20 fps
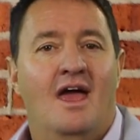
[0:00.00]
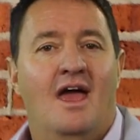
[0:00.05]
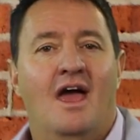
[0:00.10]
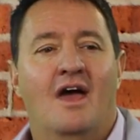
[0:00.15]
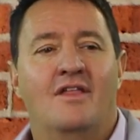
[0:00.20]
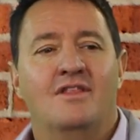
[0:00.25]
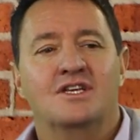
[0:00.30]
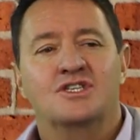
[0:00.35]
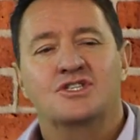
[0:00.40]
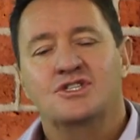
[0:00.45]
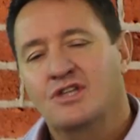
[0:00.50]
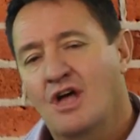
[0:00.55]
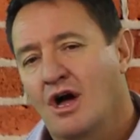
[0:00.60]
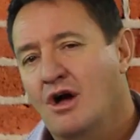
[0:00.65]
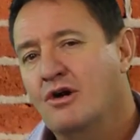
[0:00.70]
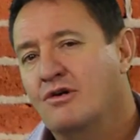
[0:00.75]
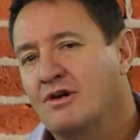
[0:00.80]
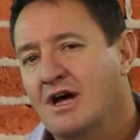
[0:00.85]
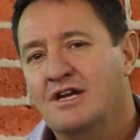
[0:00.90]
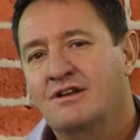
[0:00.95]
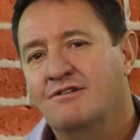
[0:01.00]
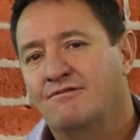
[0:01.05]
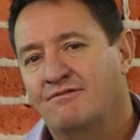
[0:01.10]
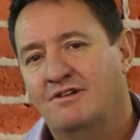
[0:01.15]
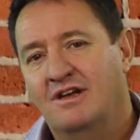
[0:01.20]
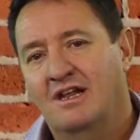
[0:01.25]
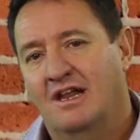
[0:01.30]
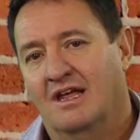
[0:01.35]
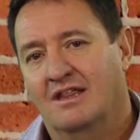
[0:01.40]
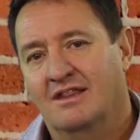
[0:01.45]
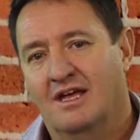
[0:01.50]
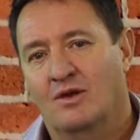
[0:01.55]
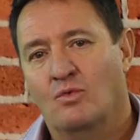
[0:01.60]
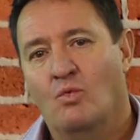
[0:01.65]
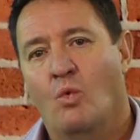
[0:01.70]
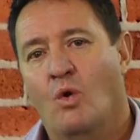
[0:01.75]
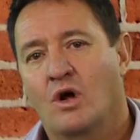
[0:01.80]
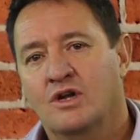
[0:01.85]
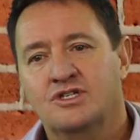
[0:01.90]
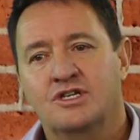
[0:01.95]
And there's no greater feeling
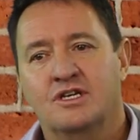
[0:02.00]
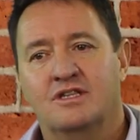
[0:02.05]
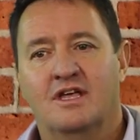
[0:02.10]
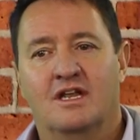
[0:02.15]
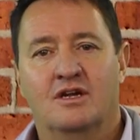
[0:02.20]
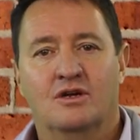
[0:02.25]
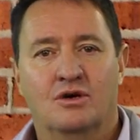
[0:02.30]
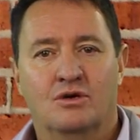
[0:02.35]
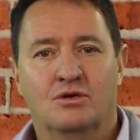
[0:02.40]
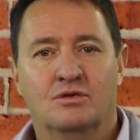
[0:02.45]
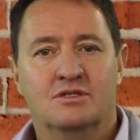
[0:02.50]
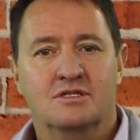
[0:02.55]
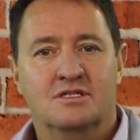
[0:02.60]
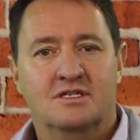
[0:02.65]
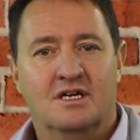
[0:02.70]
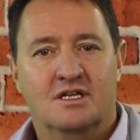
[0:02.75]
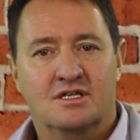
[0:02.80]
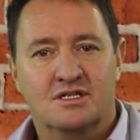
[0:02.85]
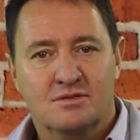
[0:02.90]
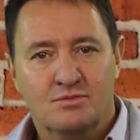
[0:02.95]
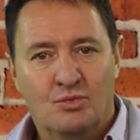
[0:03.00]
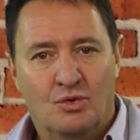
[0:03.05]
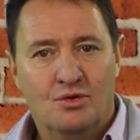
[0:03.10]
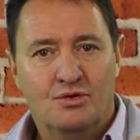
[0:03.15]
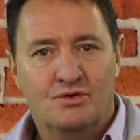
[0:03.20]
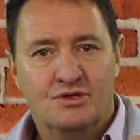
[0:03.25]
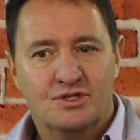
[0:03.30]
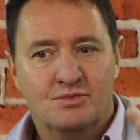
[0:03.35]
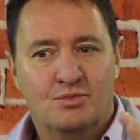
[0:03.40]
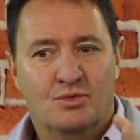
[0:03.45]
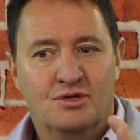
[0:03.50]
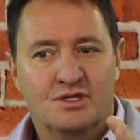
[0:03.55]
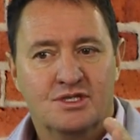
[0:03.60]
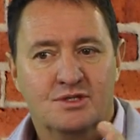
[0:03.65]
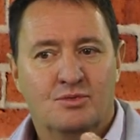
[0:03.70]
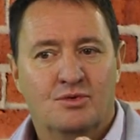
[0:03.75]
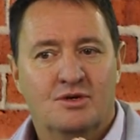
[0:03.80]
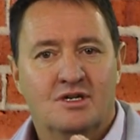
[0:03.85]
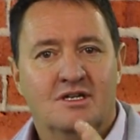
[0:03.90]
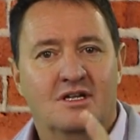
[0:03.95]
than watching that goal just get smaller and smaller and
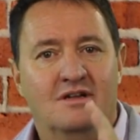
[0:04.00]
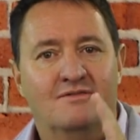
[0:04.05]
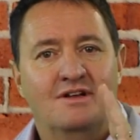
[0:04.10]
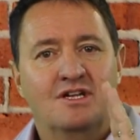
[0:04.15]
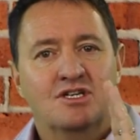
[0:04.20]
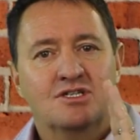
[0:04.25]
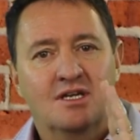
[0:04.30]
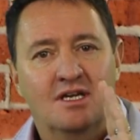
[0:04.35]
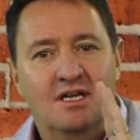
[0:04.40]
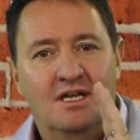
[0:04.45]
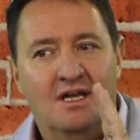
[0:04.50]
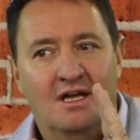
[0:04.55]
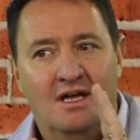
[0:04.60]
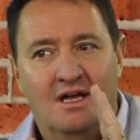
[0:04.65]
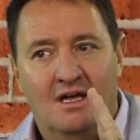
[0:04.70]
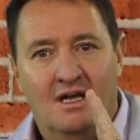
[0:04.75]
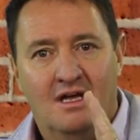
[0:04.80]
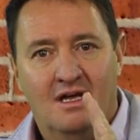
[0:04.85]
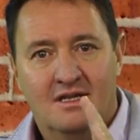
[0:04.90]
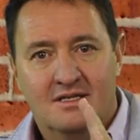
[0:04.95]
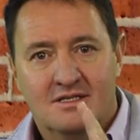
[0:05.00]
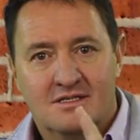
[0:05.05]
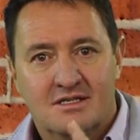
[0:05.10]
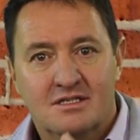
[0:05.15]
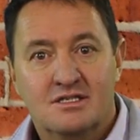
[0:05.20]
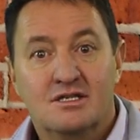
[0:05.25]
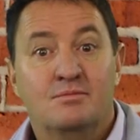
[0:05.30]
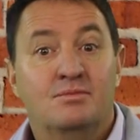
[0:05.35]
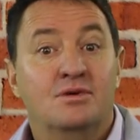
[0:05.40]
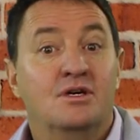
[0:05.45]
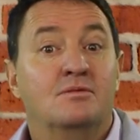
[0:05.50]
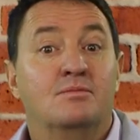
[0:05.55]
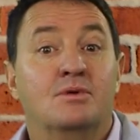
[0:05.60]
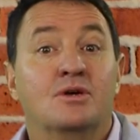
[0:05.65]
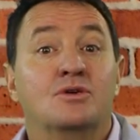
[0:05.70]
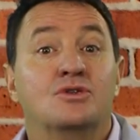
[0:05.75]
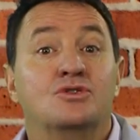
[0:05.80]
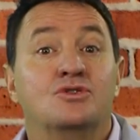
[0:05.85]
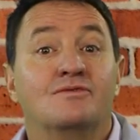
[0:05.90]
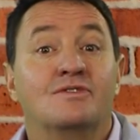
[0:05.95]
smaller until eventually it's disappeared
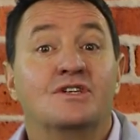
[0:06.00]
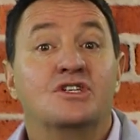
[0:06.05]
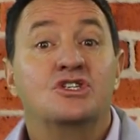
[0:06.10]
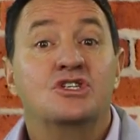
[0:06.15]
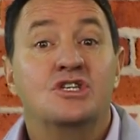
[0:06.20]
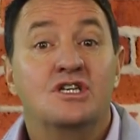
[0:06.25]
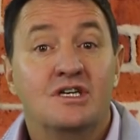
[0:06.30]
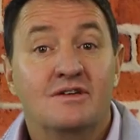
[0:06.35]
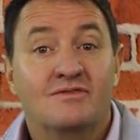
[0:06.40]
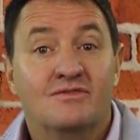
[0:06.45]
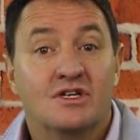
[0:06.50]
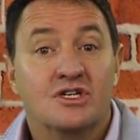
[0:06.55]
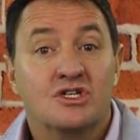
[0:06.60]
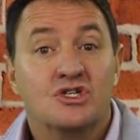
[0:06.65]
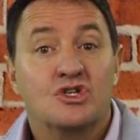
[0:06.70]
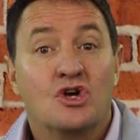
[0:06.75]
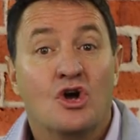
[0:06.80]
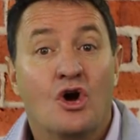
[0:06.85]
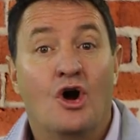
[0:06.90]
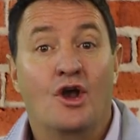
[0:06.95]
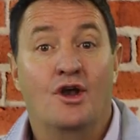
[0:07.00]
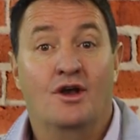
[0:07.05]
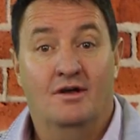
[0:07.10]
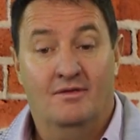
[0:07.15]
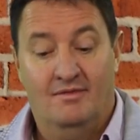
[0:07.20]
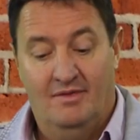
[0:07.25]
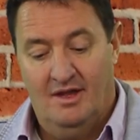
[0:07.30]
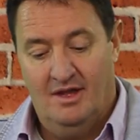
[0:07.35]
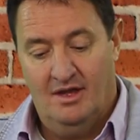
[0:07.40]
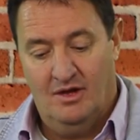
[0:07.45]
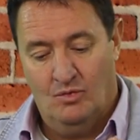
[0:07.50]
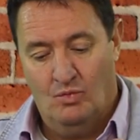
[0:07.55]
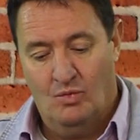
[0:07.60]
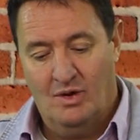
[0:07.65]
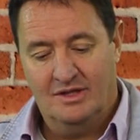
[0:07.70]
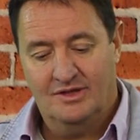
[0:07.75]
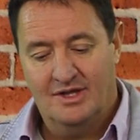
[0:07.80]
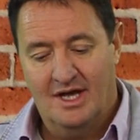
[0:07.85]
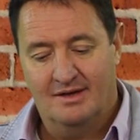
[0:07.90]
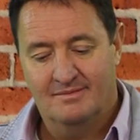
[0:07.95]
because you've achieved it. It's gone.
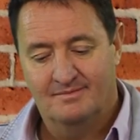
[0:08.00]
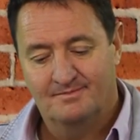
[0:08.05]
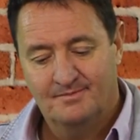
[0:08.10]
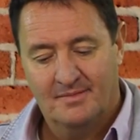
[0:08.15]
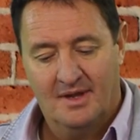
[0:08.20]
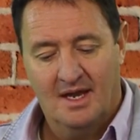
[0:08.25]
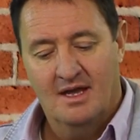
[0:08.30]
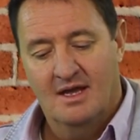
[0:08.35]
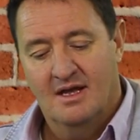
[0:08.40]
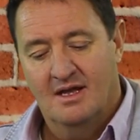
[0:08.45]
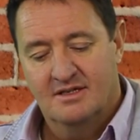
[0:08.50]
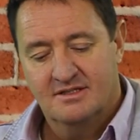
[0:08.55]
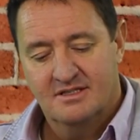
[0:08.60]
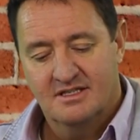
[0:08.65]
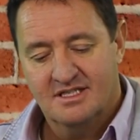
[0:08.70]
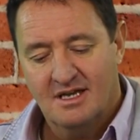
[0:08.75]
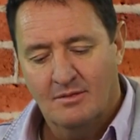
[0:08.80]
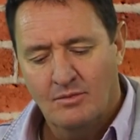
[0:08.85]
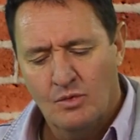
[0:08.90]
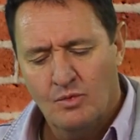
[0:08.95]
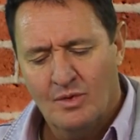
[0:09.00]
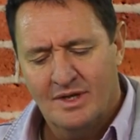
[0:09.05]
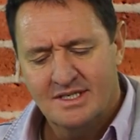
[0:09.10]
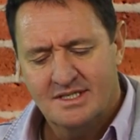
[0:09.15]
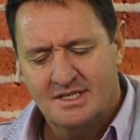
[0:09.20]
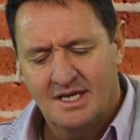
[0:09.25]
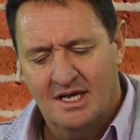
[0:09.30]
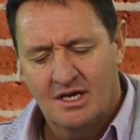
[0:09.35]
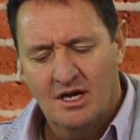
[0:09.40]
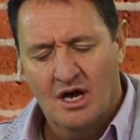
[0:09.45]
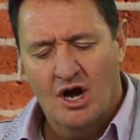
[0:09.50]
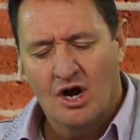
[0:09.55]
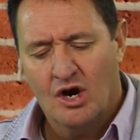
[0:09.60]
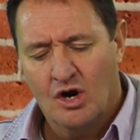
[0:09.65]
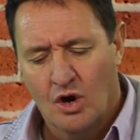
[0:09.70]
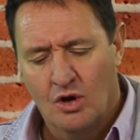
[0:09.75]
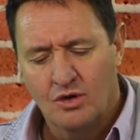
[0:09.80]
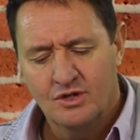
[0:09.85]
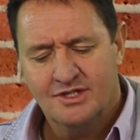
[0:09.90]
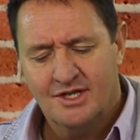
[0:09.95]
Well done. So someone once said,
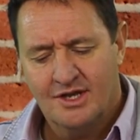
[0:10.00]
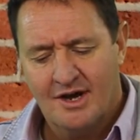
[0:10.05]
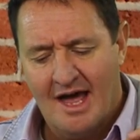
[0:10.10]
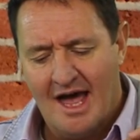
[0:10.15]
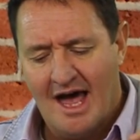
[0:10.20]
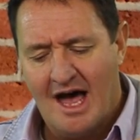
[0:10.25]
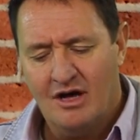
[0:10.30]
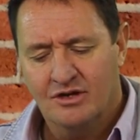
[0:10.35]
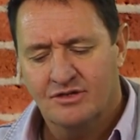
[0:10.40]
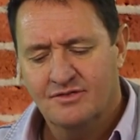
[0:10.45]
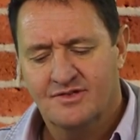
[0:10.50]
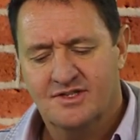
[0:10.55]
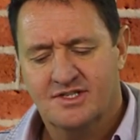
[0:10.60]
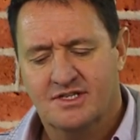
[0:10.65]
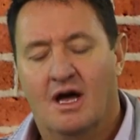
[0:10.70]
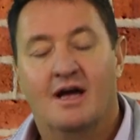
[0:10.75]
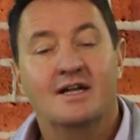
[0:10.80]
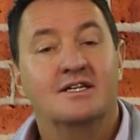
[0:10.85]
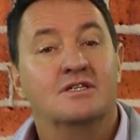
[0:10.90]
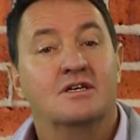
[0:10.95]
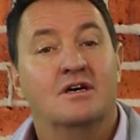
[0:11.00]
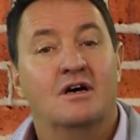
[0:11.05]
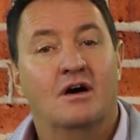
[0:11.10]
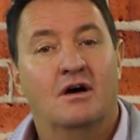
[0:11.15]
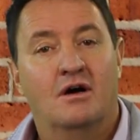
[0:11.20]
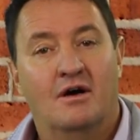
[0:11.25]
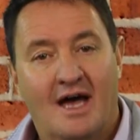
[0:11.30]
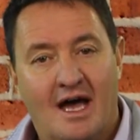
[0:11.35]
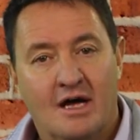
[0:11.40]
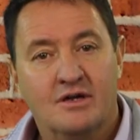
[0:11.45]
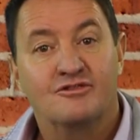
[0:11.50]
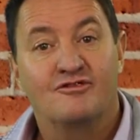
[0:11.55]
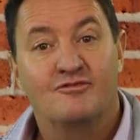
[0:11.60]
goals that are out of sight are out